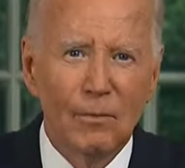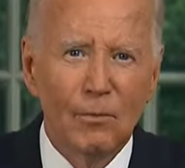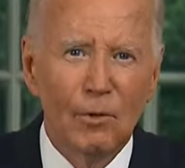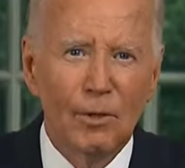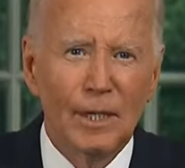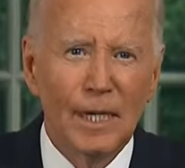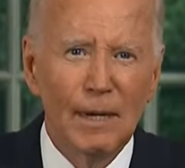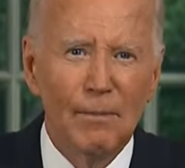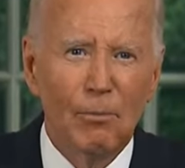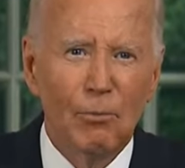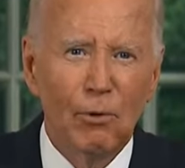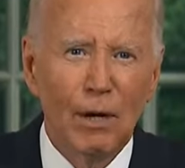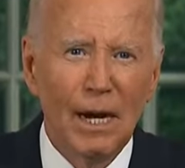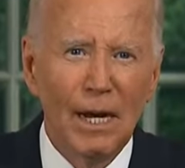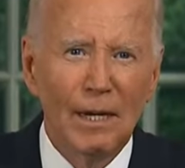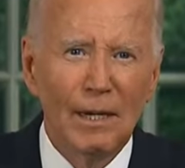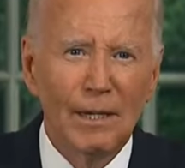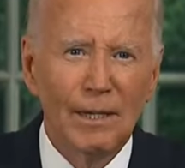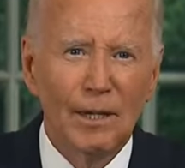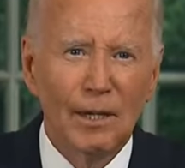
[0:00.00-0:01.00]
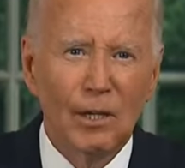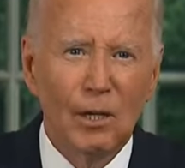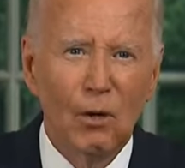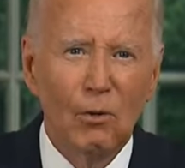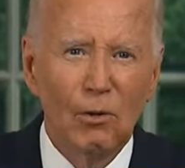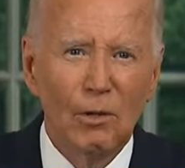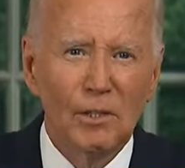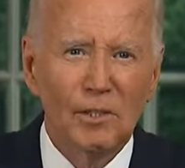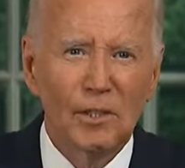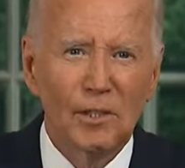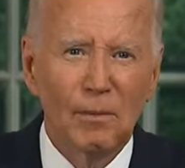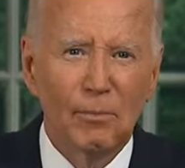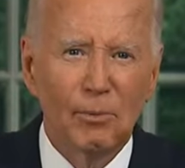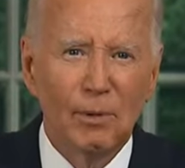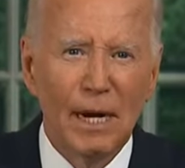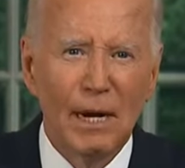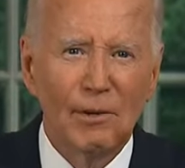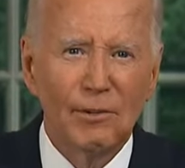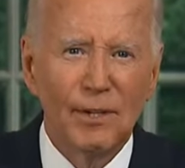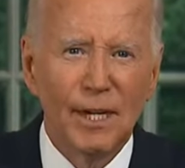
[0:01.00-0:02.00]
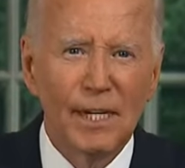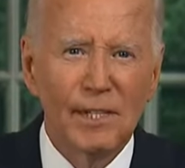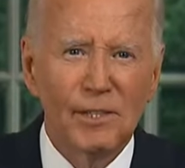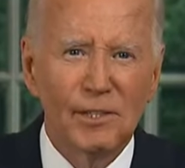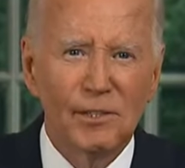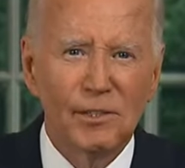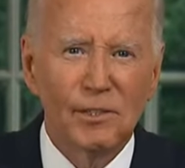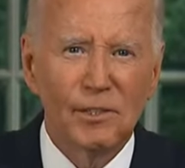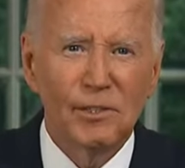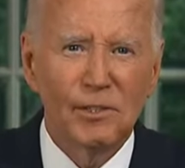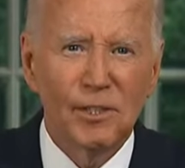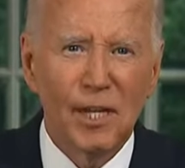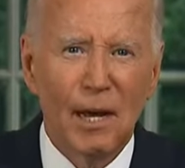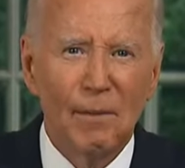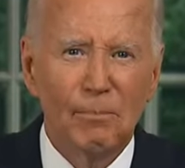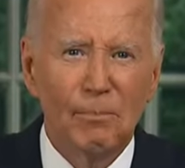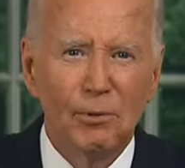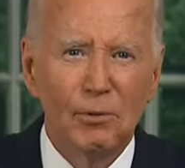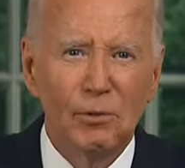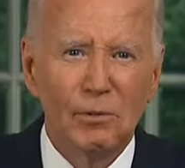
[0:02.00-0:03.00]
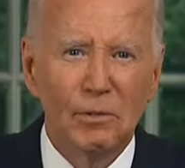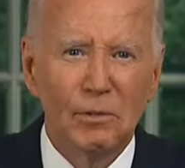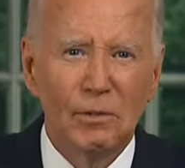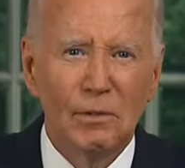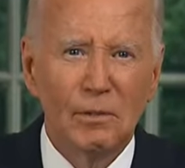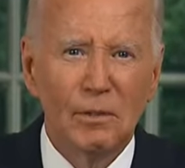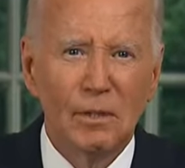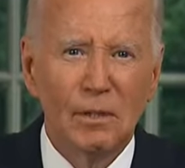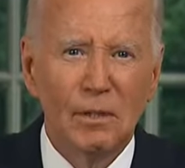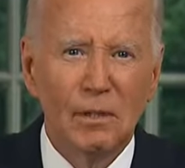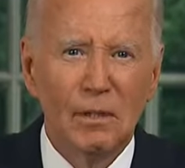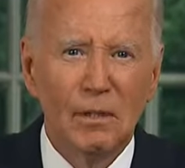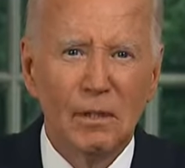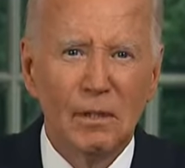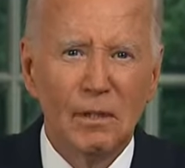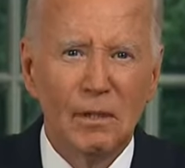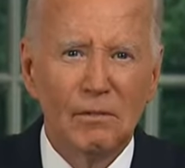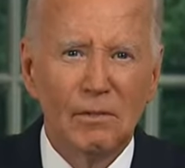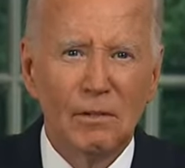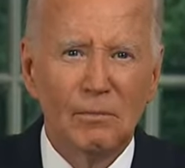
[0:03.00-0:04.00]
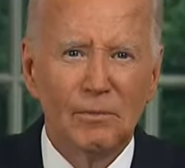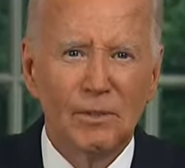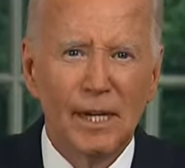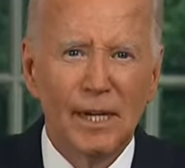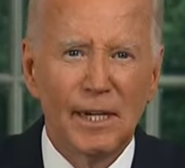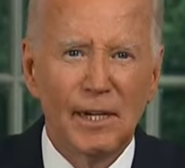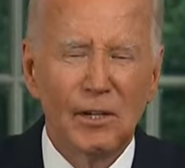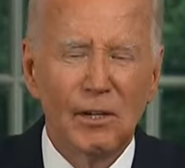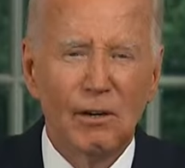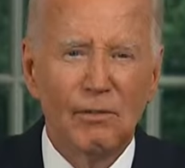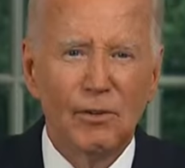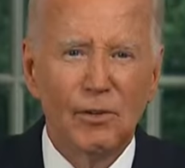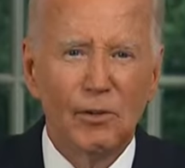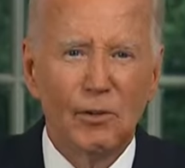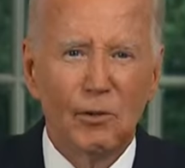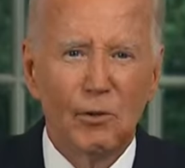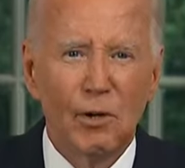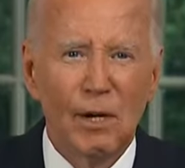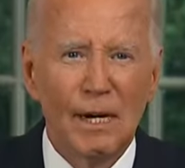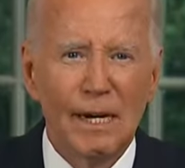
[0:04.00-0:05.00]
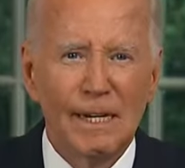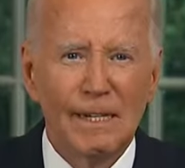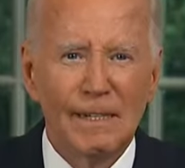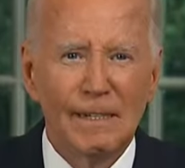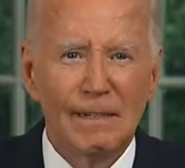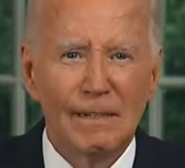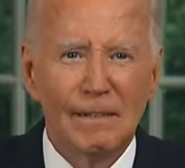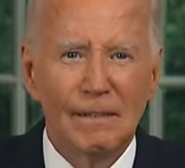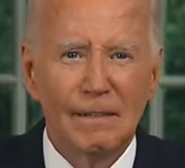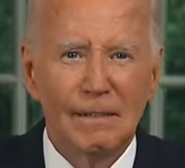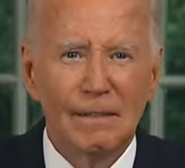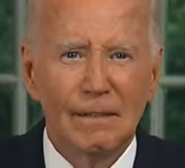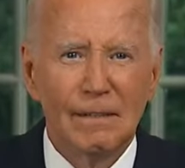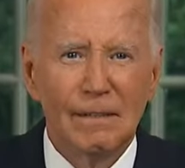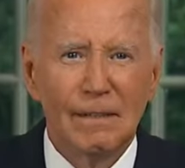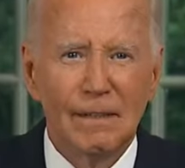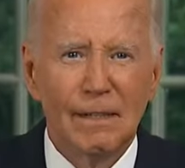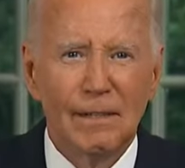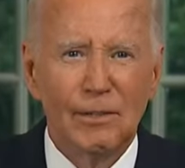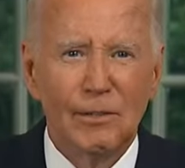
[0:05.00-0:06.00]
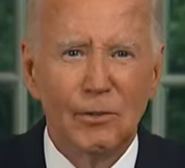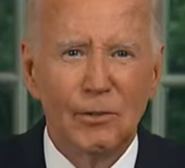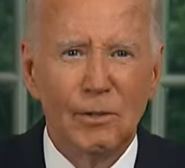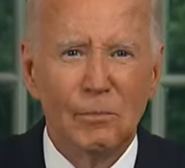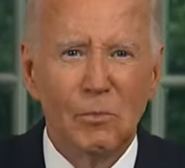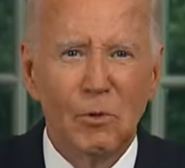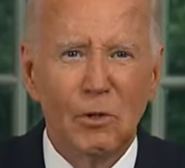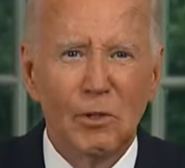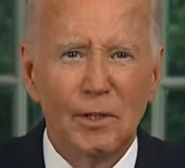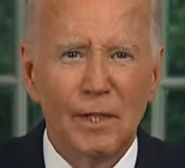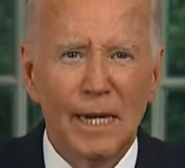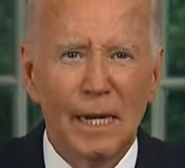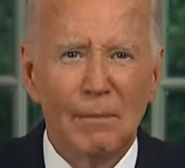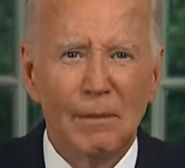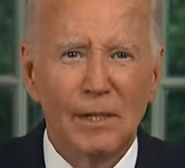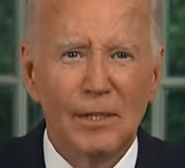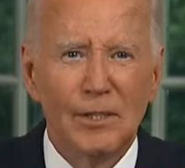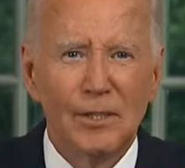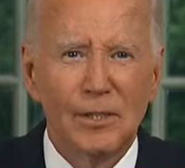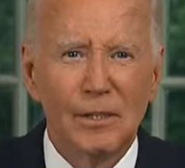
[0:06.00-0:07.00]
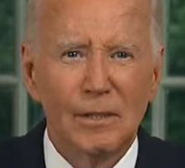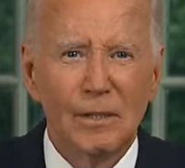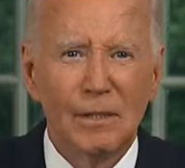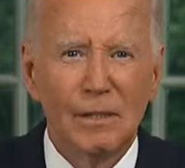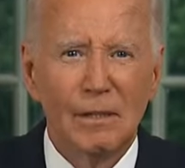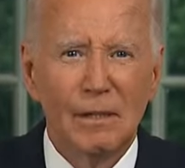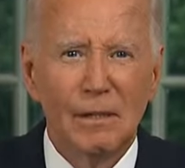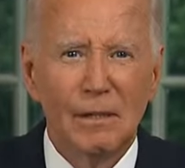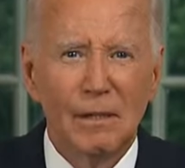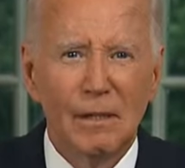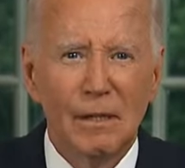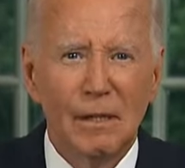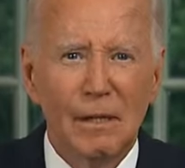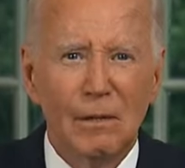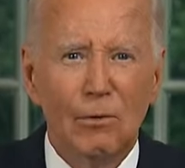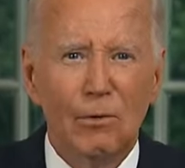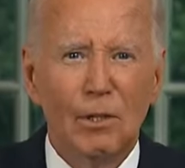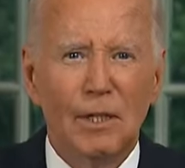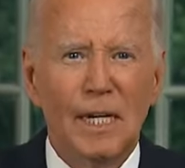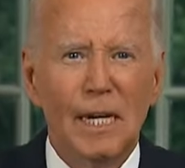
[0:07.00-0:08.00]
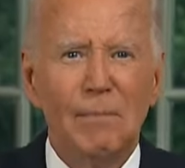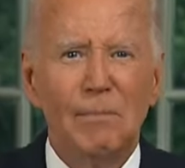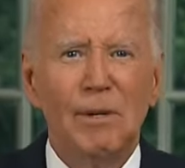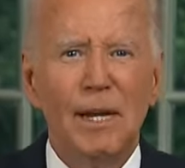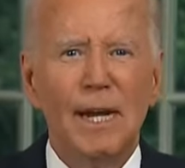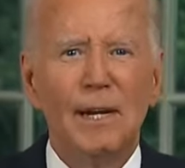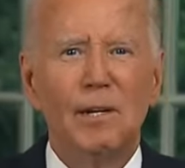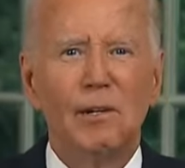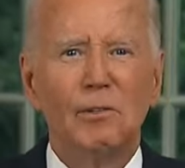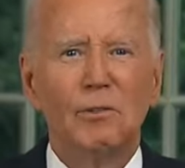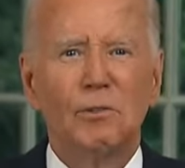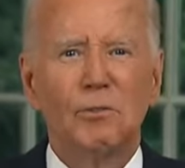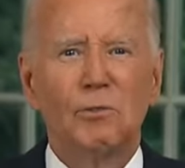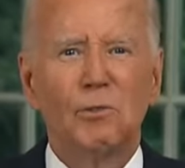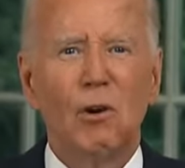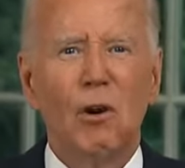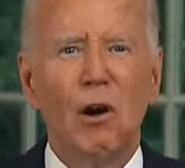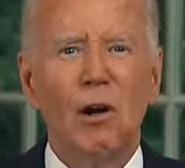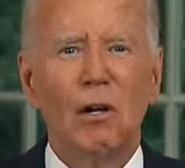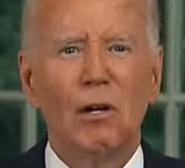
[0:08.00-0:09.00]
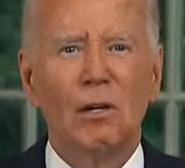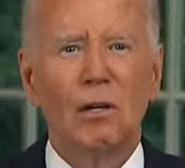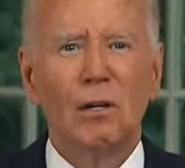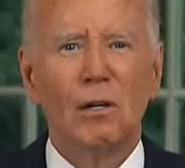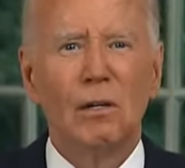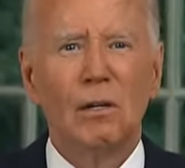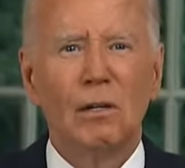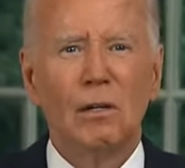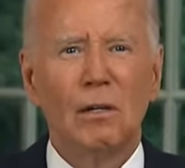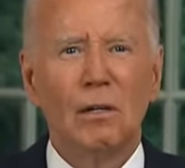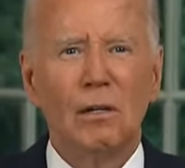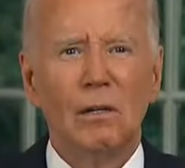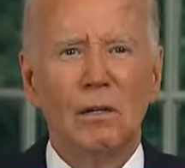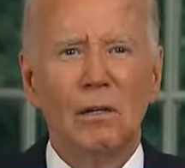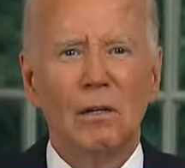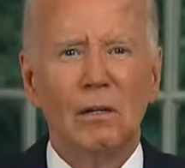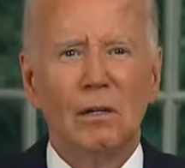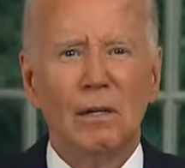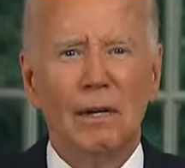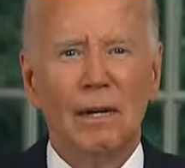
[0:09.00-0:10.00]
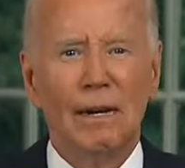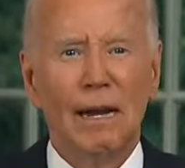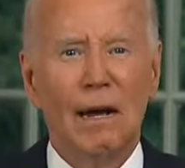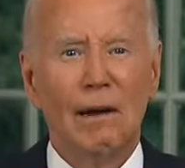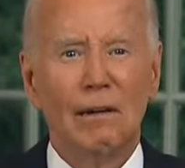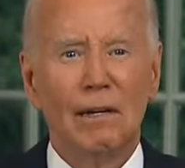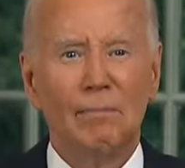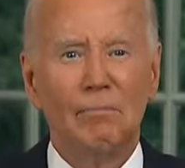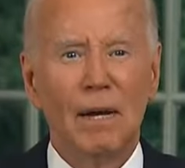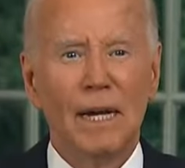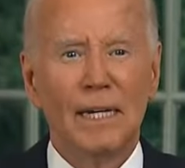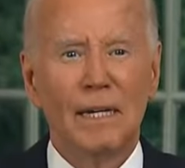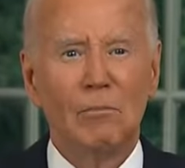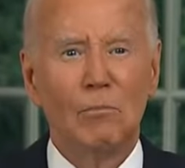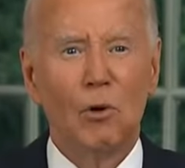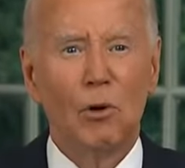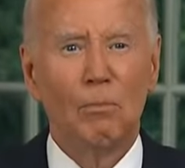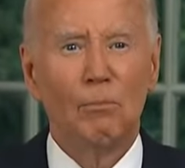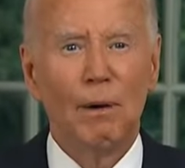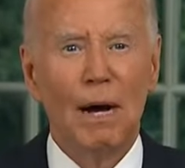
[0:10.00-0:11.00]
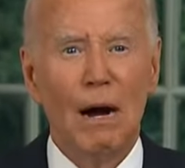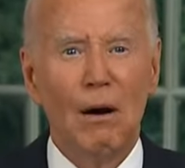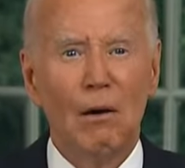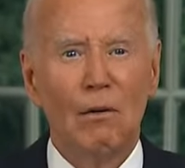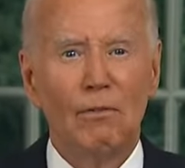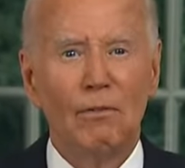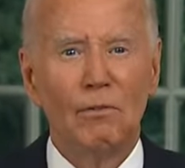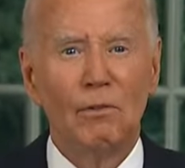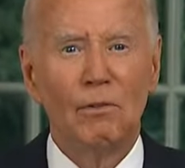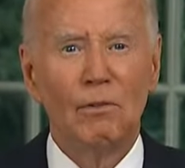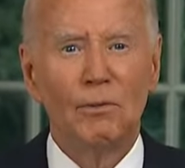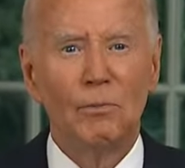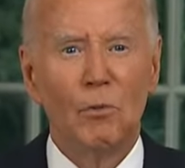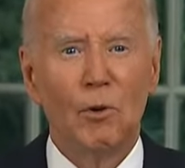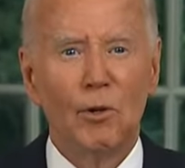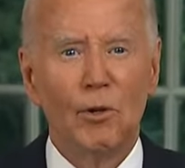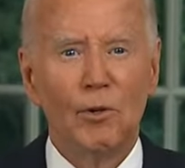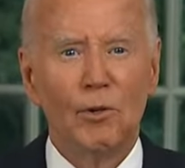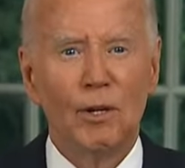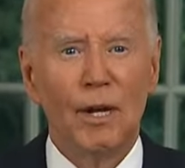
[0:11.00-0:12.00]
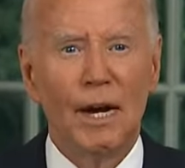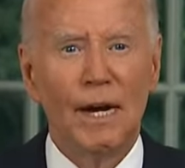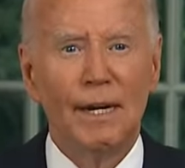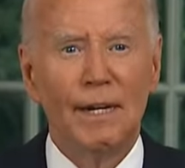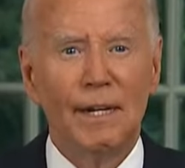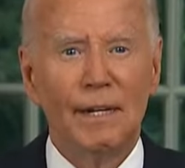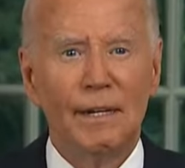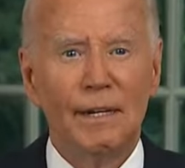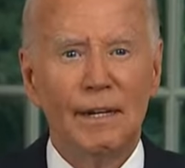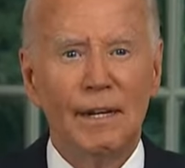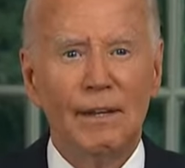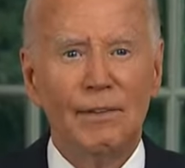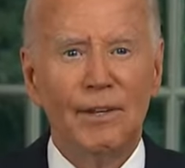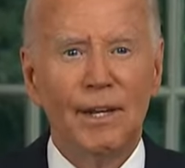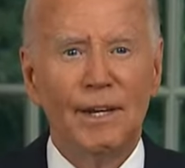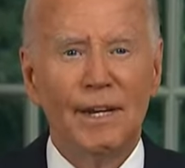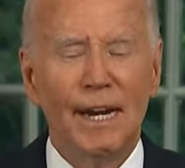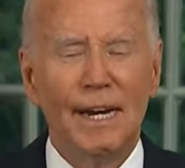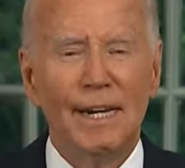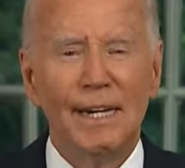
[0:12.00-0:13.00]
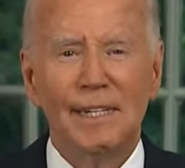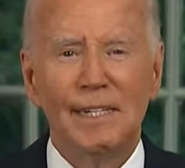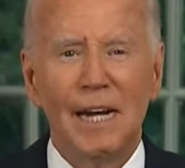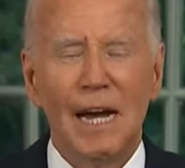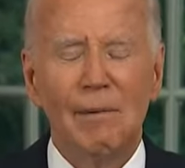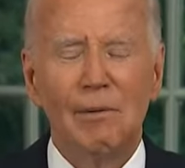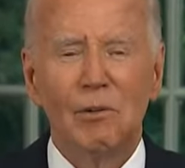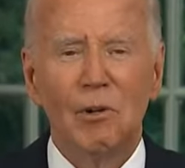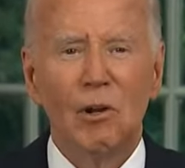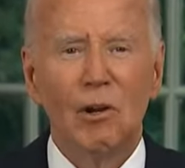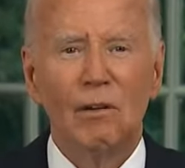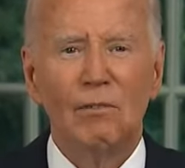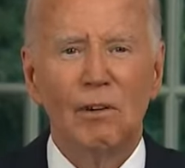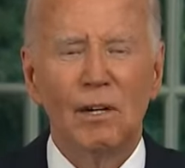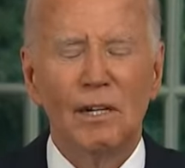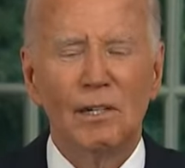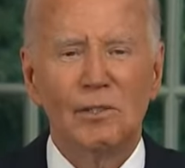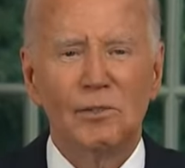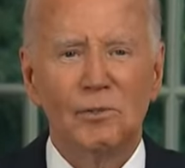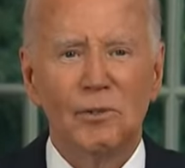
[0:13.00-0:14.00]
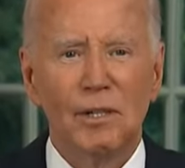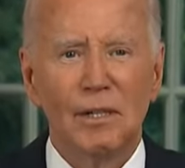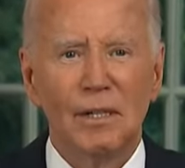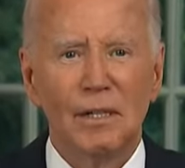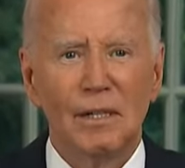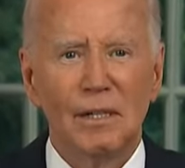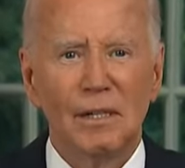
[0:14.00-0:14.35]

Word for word: We'll keep rallying a coalition of proud nations to stop Putin from taking over Ukraine and doing more damage. We'll keep NATO stronger, and I'll make it more powerful and more united than any time in all of our history.